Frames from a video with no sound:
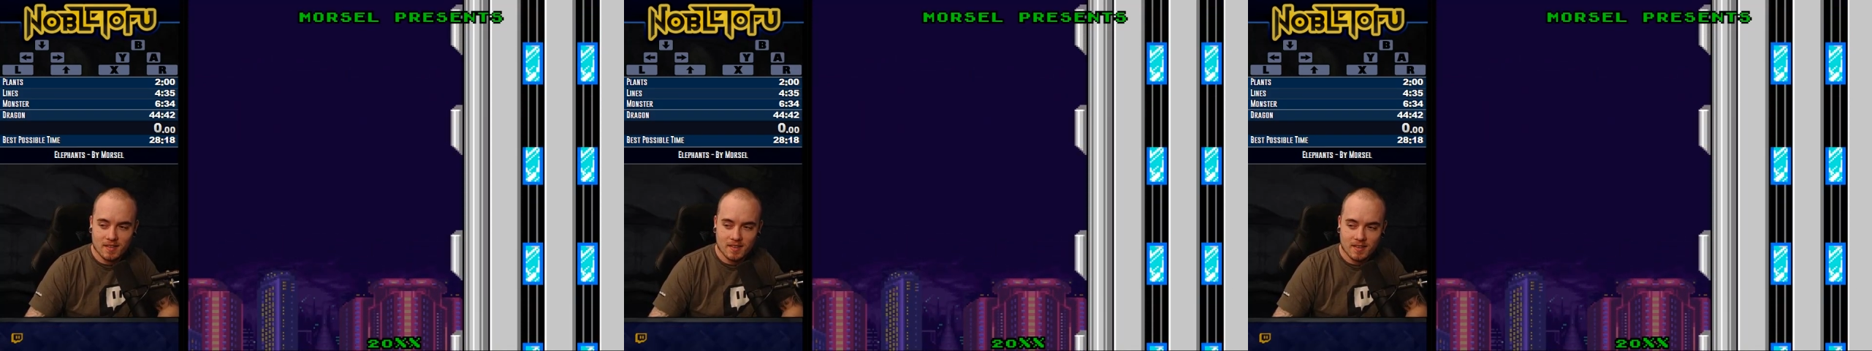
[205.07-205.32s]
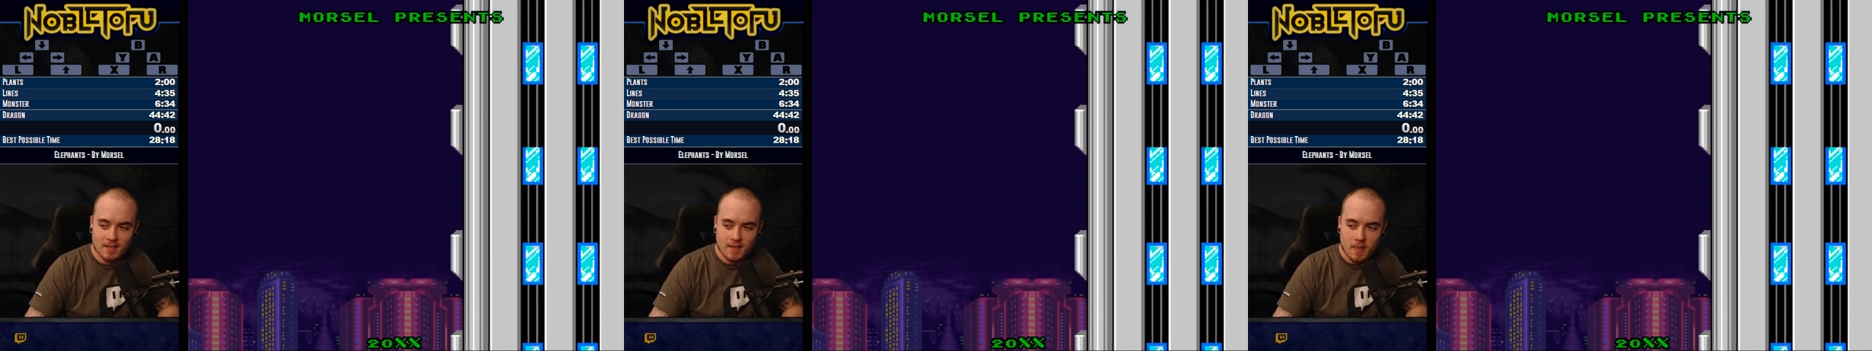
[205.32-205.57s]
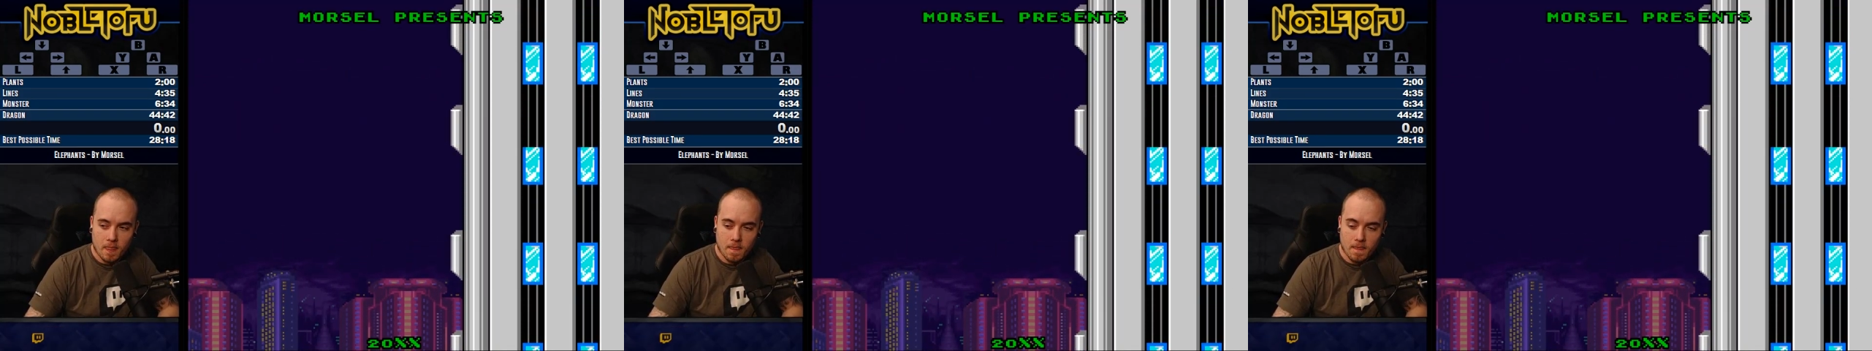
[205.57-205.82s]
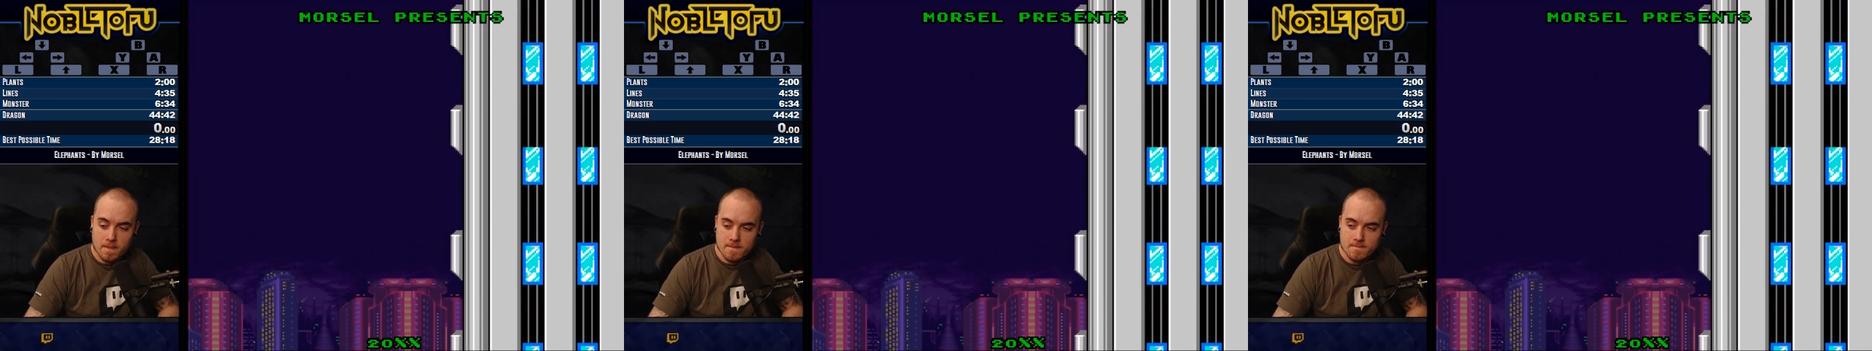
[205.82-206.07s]

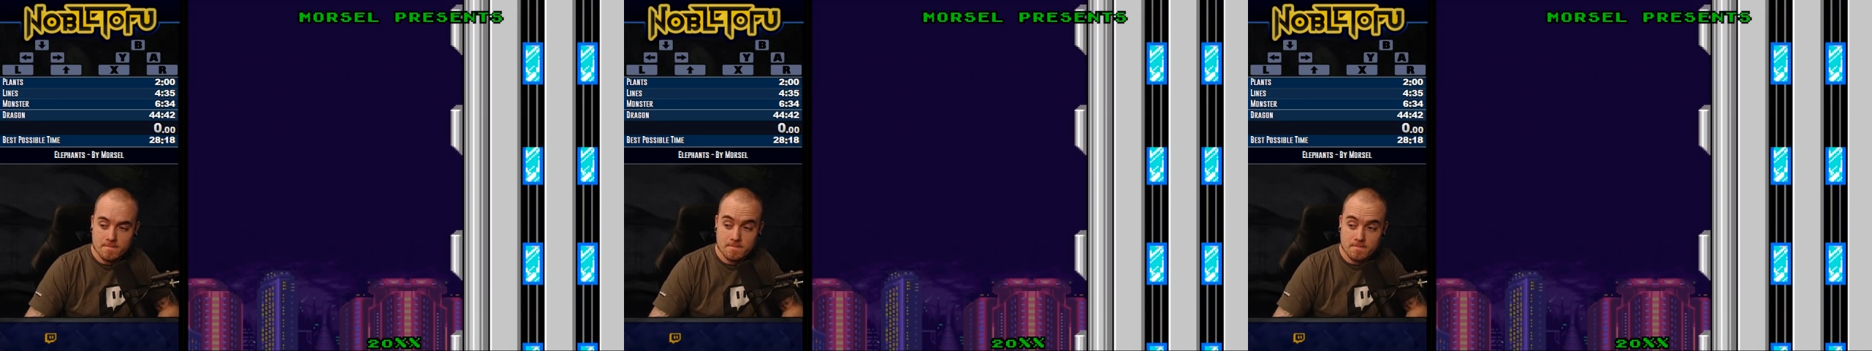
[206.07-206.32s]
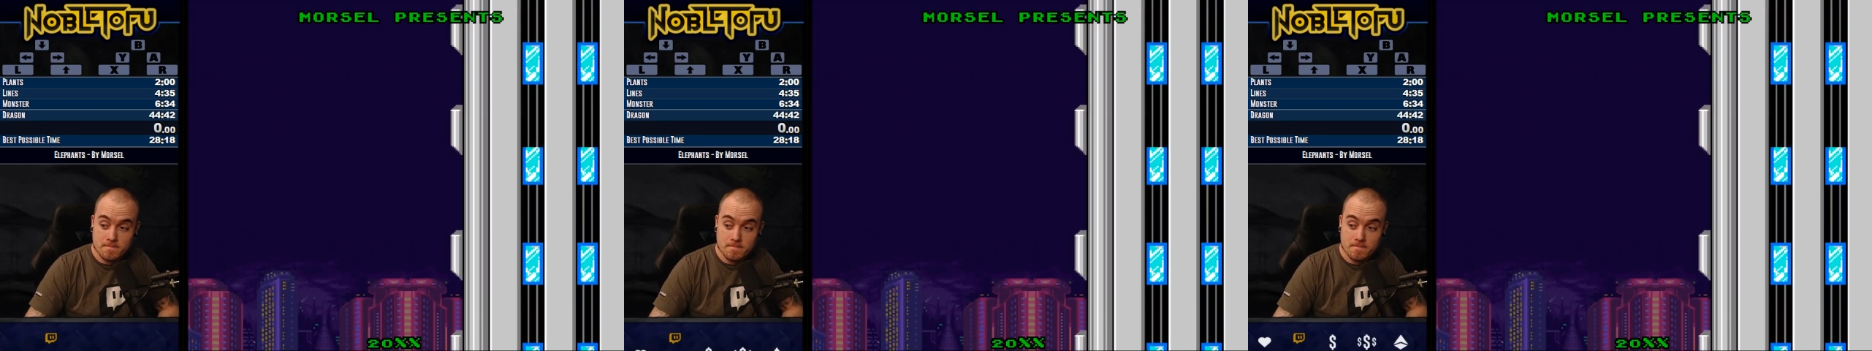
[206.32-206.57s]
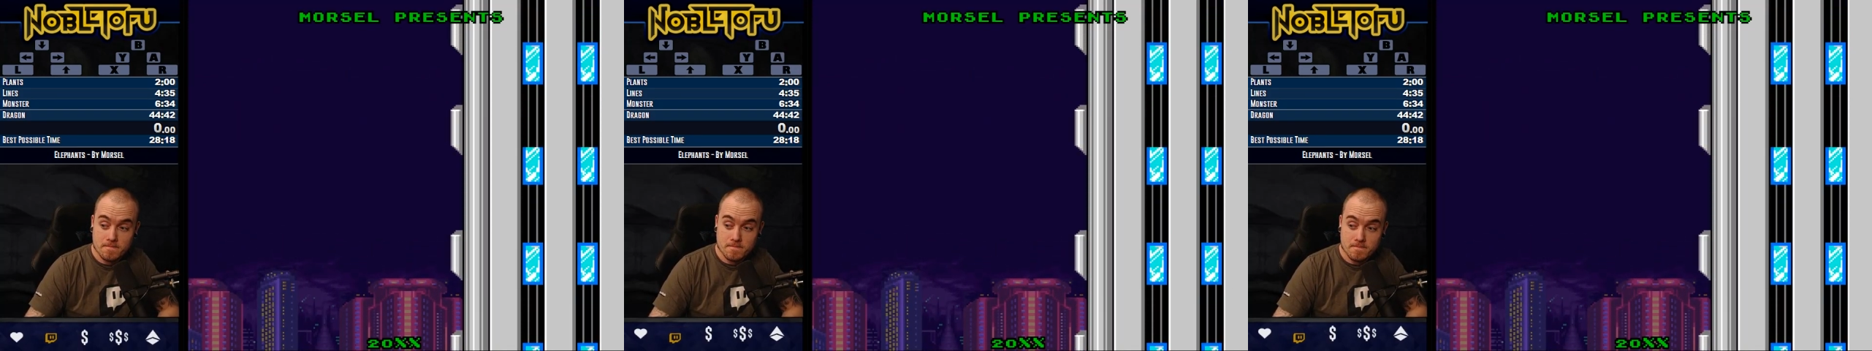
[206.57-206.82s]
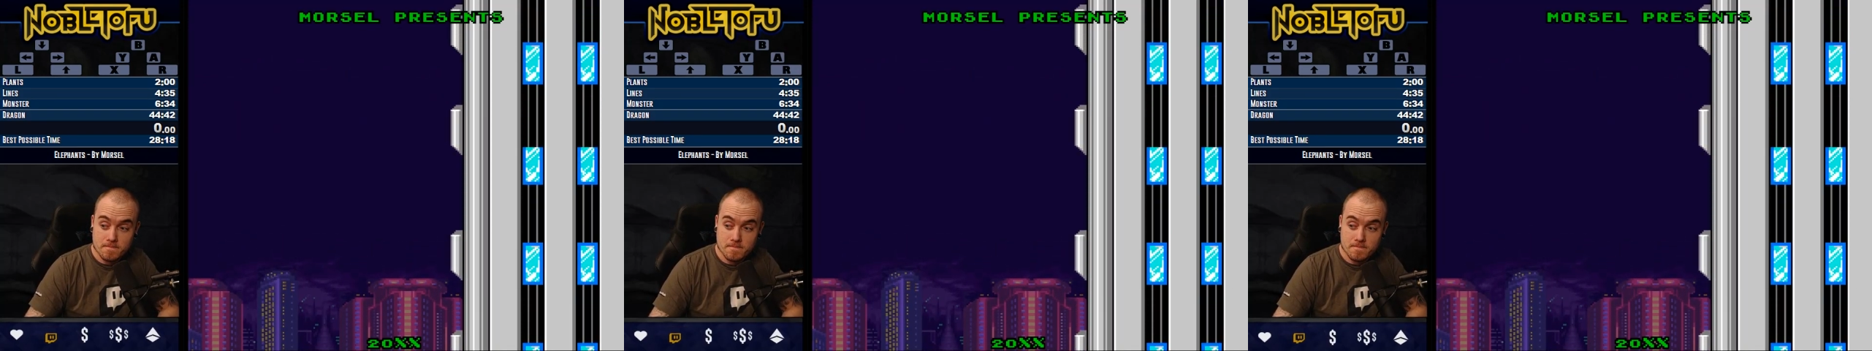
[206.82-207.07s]

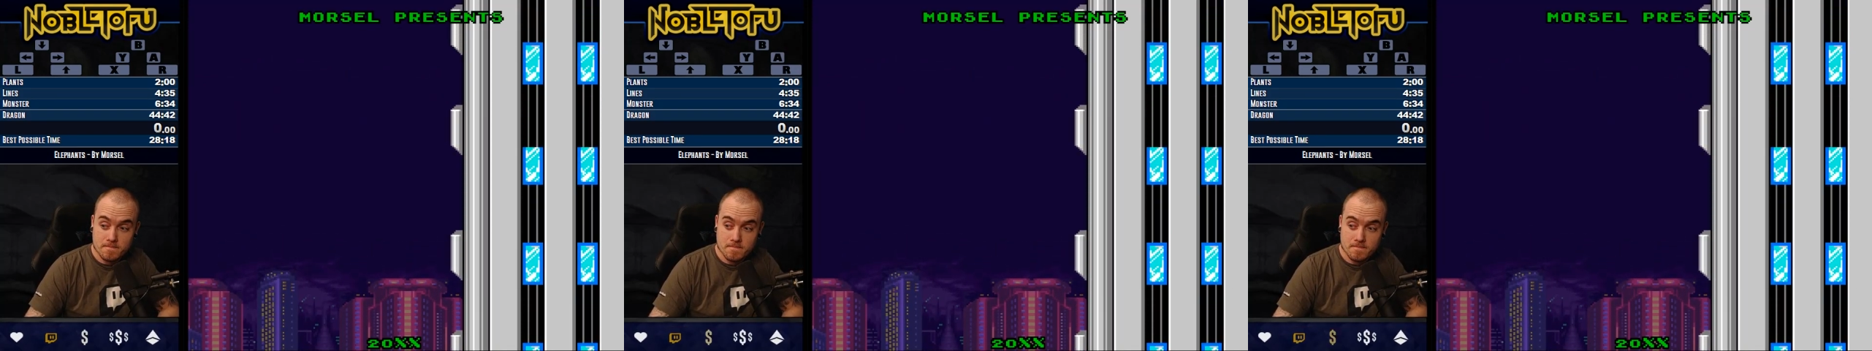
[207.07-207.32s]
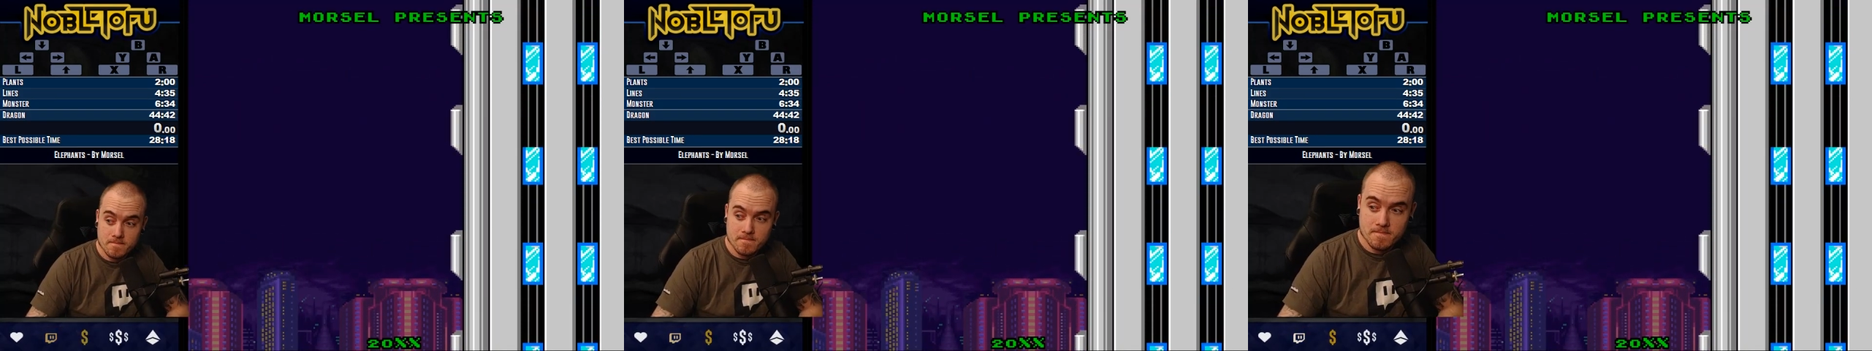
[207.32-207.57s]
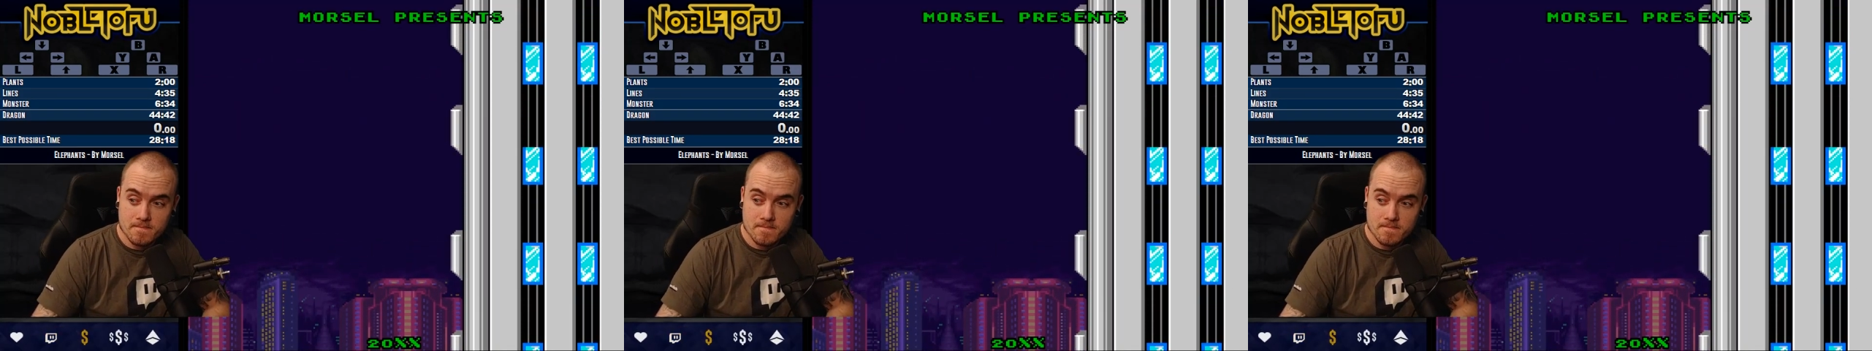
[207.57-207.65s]
Nothing is said.